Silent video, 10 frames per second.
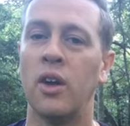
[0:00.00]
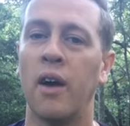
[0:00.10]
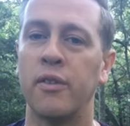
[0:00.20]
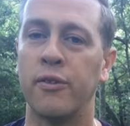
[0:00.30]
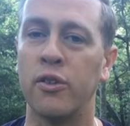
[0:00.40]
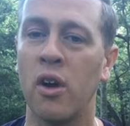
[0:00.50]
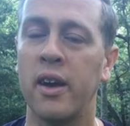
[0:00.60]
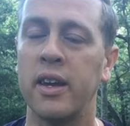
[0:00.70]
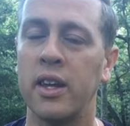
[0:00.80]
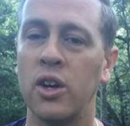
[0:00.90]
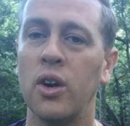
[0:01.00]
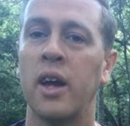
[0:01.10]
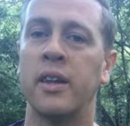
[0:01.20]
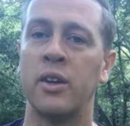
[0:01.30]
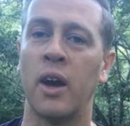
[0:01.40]
You have the fluorite near you
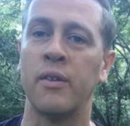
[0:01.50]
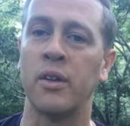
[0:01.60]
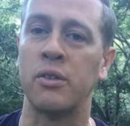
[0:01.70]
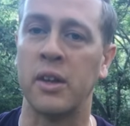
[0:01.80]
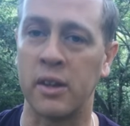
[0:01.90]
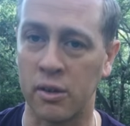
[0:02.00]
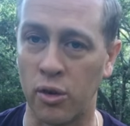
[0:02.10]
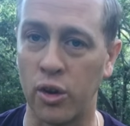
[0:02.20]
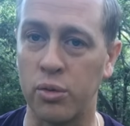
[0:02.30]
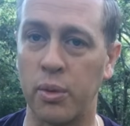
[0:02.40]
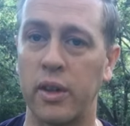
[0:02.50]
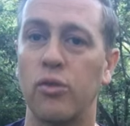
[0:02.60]
and then you have that scent of the rosemary.